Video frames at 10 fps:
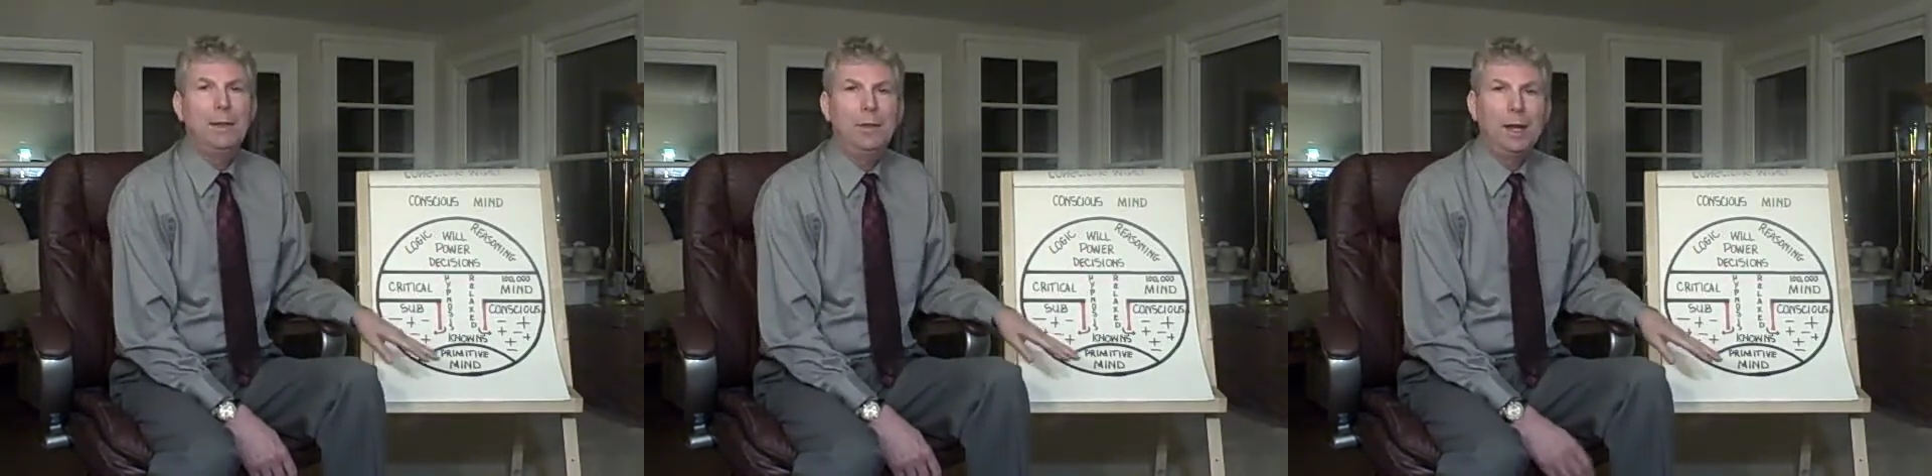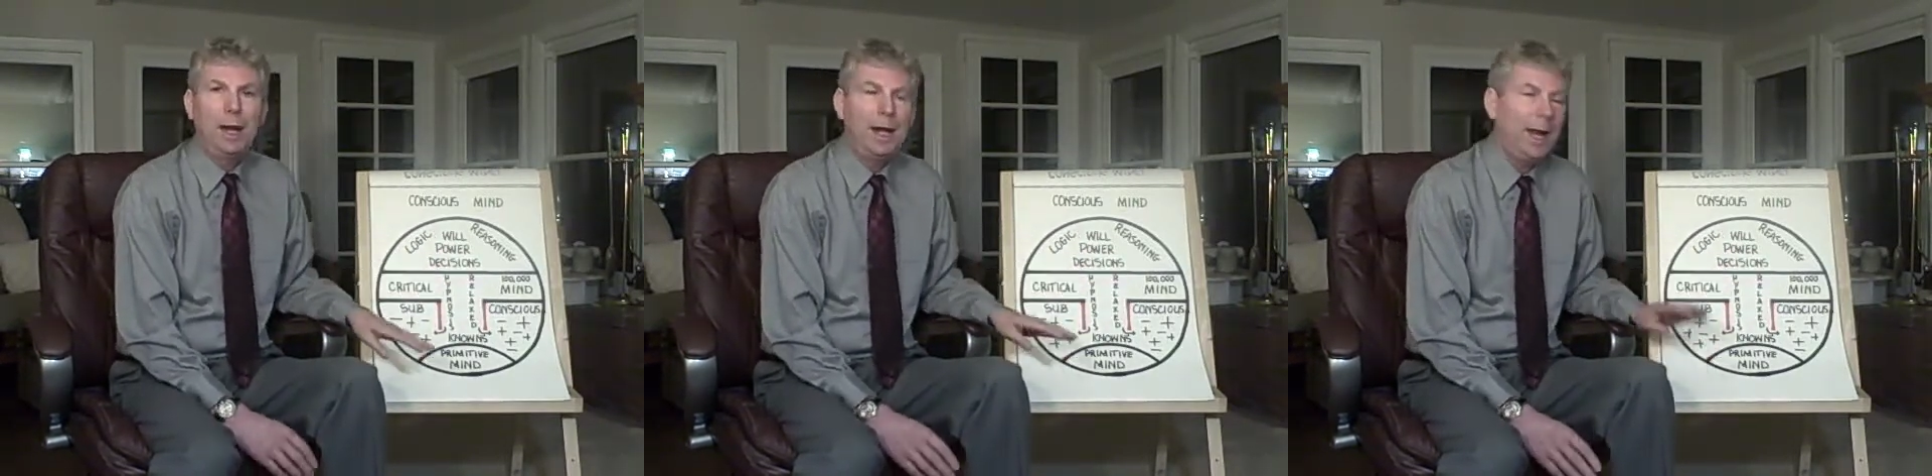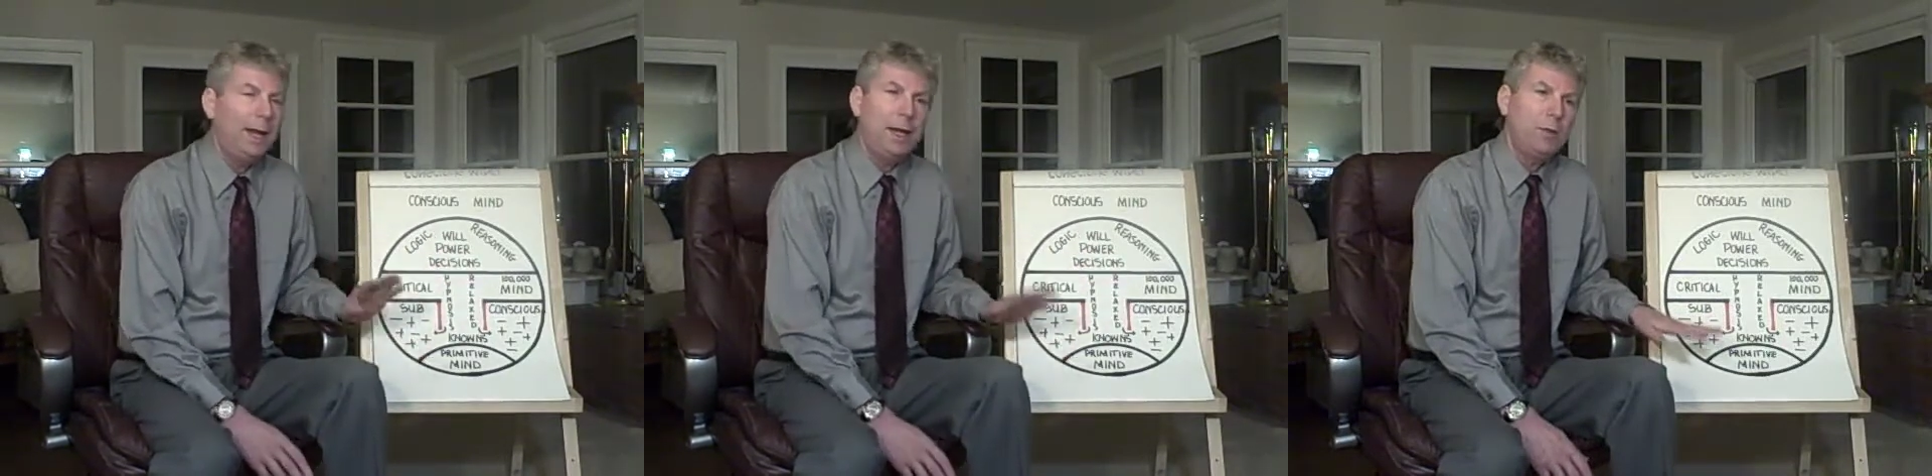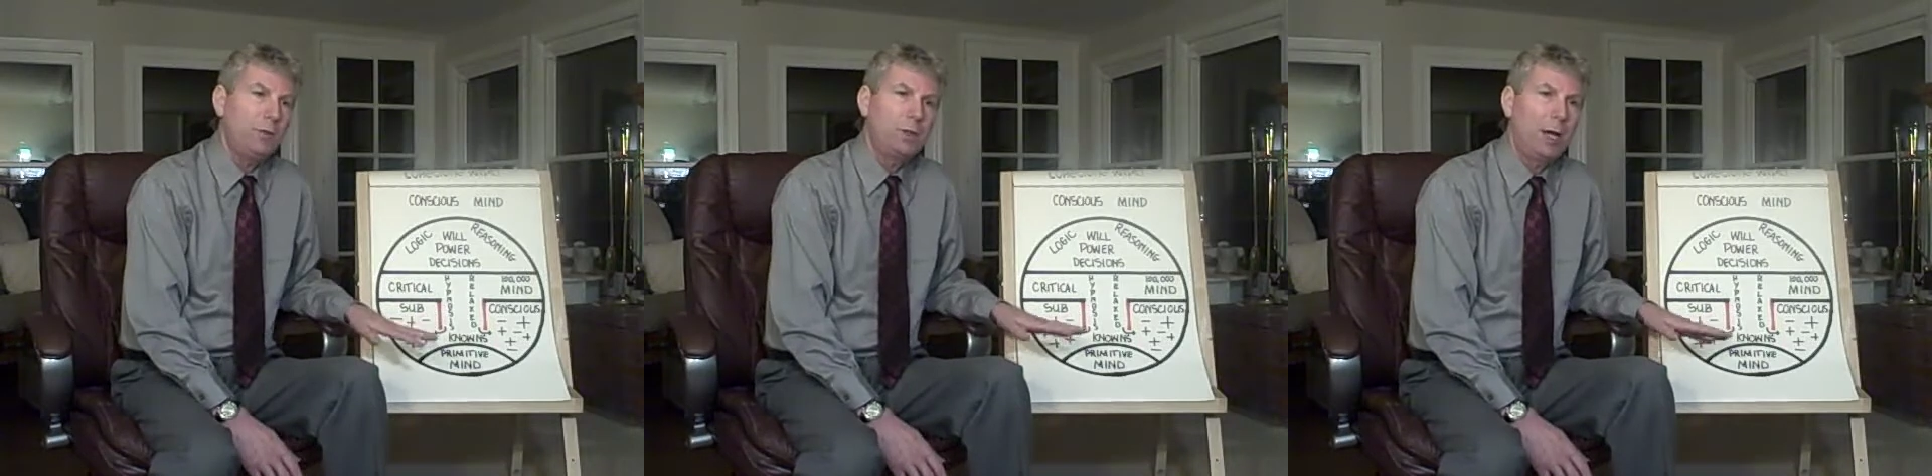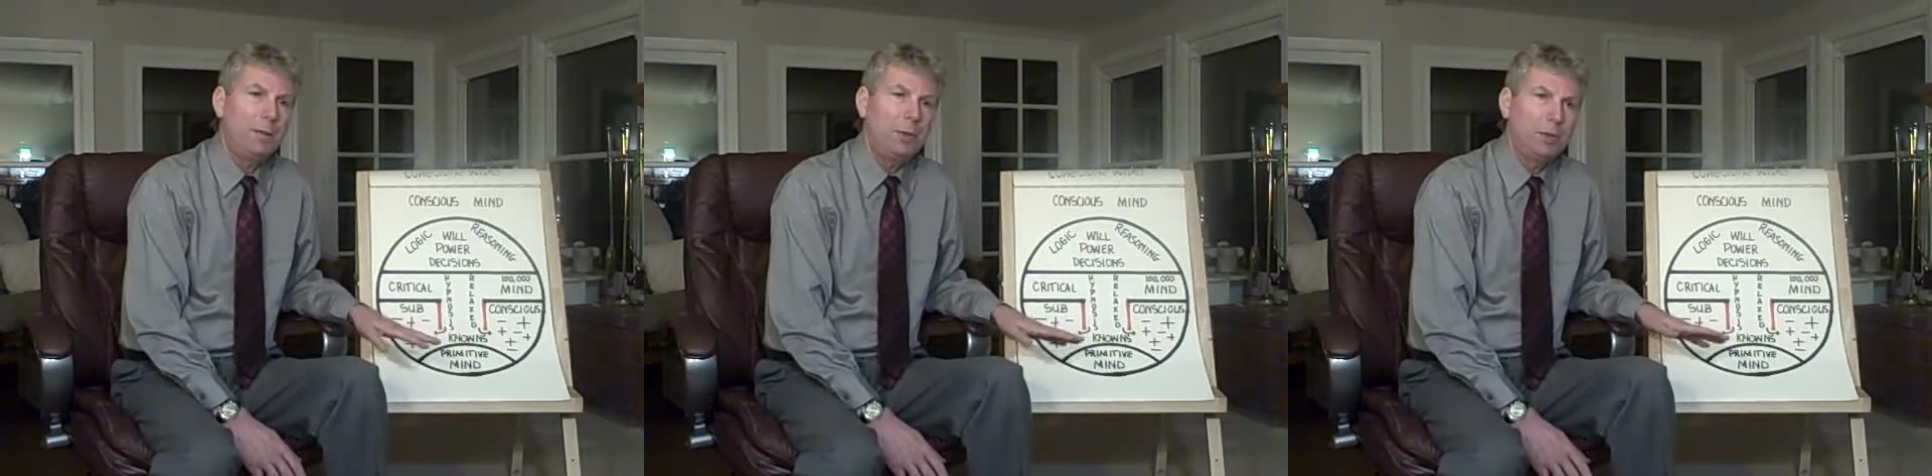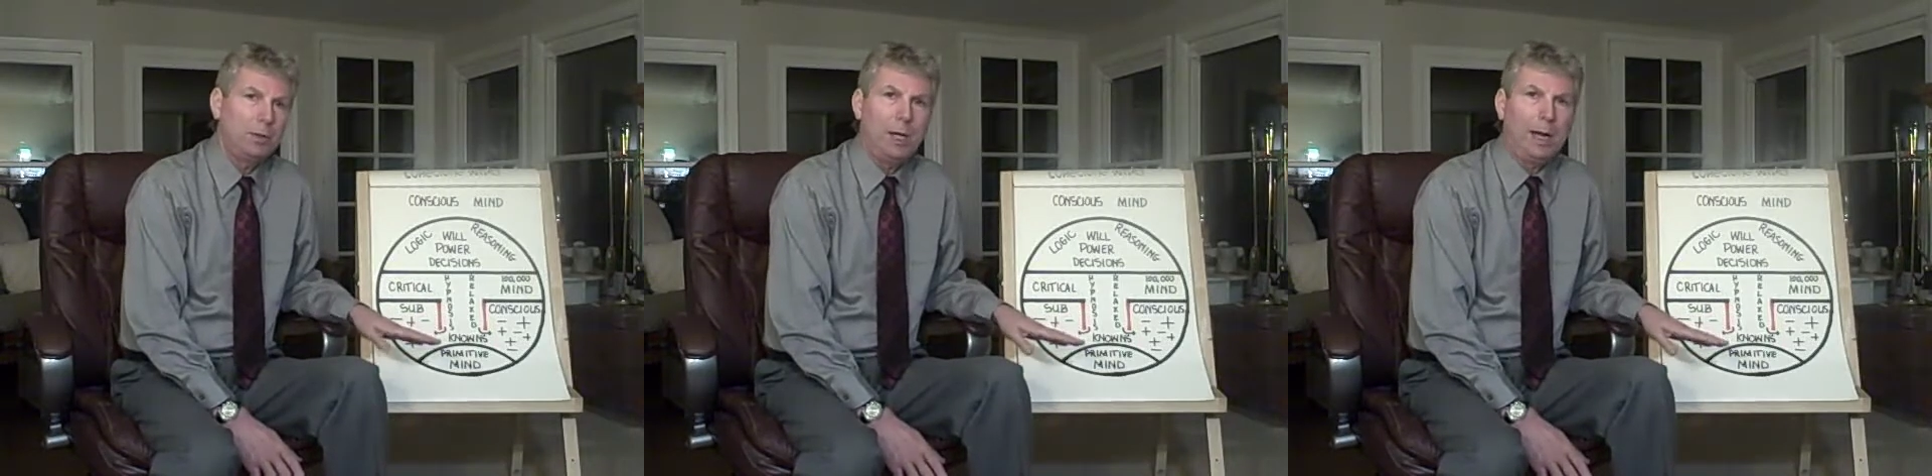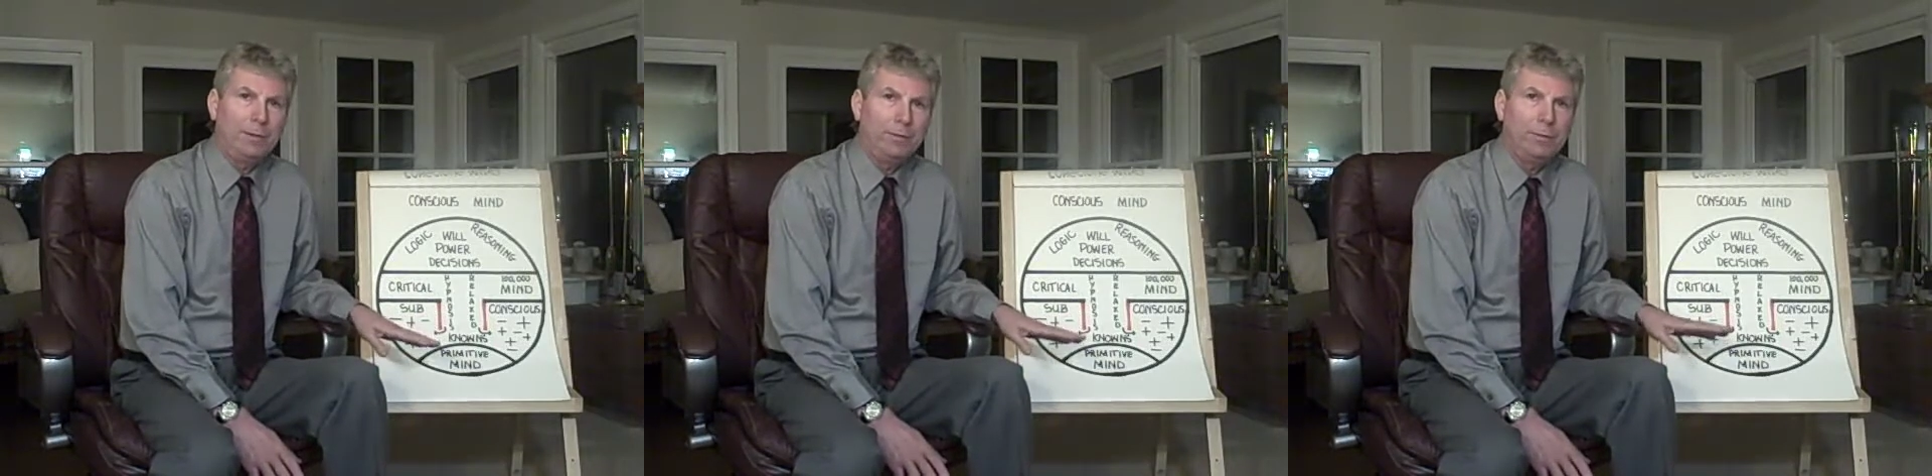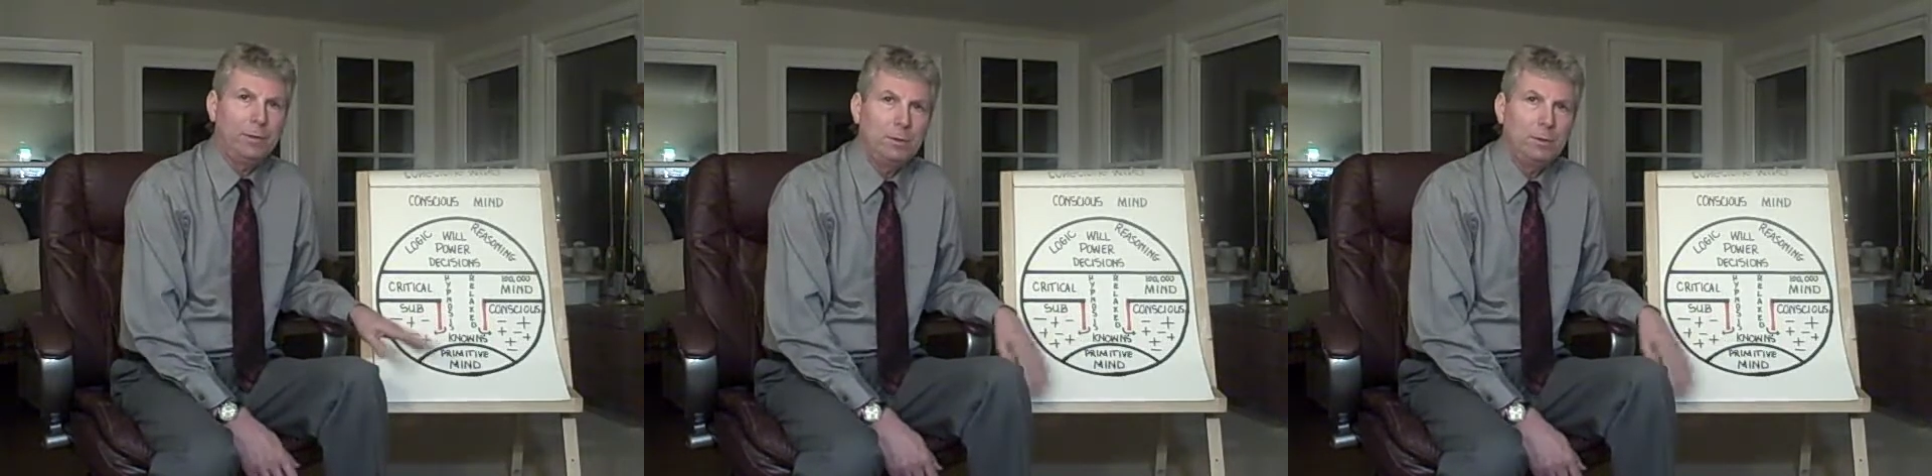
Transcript: than at any other time in your life